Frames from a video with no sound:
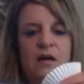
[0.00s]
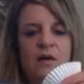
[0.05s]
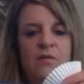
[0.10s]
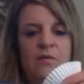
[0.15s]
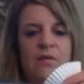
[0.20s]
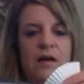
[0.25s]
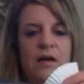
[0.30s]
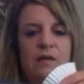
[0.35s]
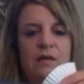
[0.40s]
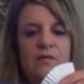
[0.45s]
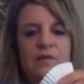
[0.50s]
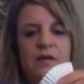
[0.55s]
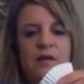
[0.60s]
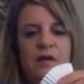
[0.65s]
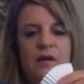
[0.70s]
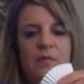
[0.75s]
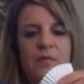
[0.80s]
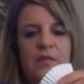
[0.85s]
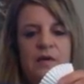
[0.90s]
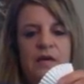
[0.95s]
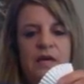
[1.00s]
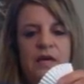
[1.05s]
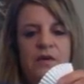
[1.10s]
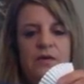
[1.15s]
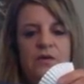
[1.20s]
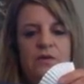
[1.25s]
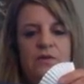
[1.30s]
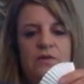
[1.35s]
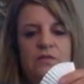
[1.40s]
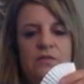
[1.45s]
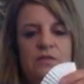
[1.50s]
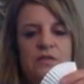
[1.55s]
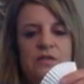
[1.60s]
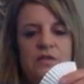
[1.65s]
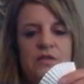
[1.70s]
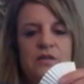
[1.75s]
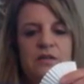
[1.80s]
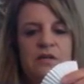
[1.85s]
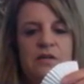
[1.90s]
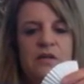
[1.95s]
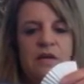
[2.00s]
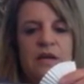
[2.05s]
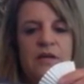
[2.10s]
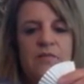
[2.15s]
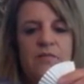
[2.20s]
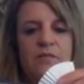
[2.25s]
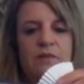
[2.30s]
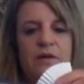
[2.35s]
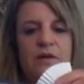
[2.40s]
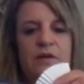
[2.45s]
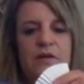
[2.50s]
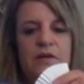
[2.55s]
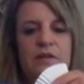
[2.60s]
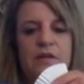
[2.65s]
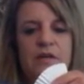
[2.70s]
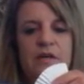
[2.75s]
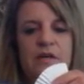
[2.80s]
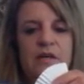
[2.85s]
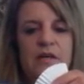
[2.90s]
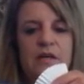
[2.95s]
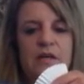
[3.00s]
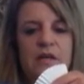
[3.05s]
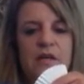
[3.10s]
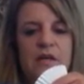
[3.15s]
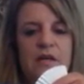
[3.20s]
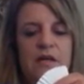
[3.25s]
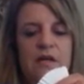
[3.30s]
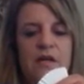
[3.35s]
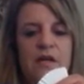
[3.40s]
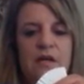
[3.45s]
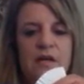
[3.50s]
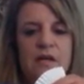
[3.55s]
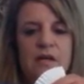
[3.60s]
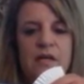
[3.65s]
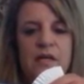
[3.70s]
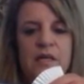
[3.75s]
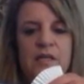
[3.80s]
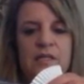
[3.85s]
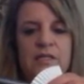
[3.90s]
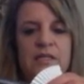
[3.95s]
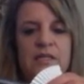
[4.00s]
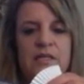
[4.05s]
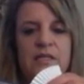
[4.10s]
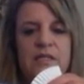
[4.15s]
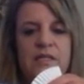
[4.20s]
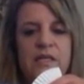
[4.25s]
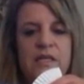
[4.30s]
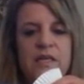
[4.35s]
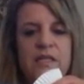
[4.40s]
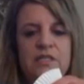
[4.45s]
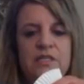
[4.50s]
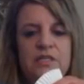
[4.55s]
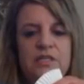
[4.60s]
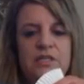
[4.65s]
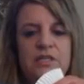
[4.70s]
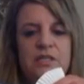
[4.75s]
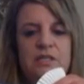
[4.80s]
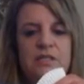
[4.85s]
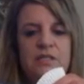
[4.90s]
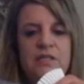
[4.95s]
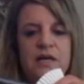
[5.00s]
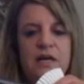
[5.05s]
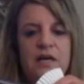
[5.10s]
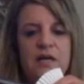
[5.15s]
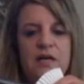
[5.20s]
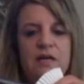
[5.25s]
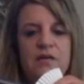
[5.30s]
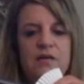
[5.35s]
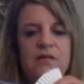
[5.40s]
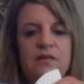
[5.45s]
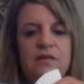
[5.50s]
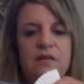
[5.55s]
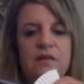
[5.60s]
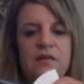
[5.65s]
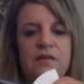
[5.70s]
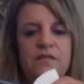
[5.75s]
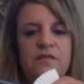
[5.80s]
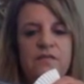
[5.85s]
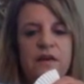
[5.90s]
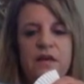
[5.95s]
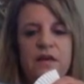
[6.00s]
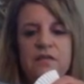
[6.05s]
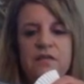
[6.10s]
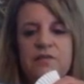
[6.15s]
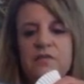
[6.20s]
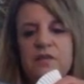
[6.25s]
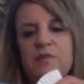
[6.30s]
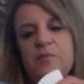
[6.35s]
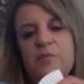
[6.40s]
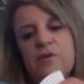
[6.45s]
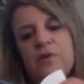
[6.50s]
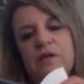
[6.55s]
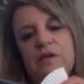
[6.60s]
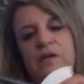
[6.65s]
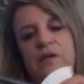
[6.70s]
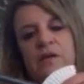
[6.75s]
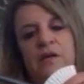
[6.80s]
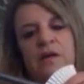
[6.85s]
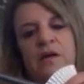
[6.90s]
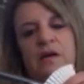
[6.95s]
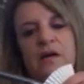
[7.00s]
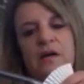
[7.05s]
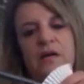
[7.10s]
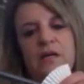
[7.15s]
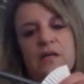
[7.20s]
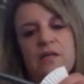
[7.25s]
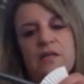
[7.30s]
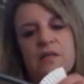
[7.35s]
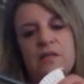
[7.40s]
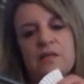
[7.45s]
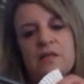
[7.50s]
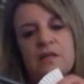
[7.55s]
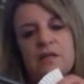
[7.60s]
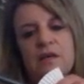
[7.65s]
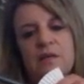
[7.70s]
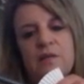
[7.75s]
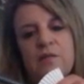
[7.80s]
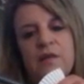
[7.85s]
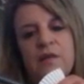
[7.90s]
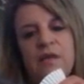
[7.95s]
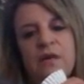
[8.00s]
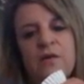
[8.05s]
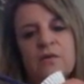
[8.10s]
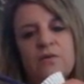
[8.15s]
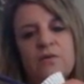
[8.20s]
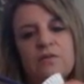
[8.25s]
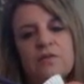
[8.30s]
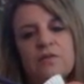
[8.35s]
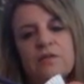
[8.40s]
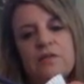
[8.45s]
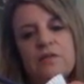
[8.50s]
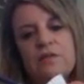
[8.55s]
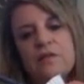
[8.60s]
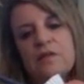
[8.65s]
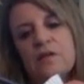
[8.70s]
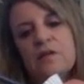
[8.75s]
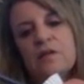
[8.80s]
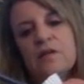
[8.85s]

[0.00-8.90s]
around the cupcake holder, kind of where the indentations are that the factory put on the cupcake holder.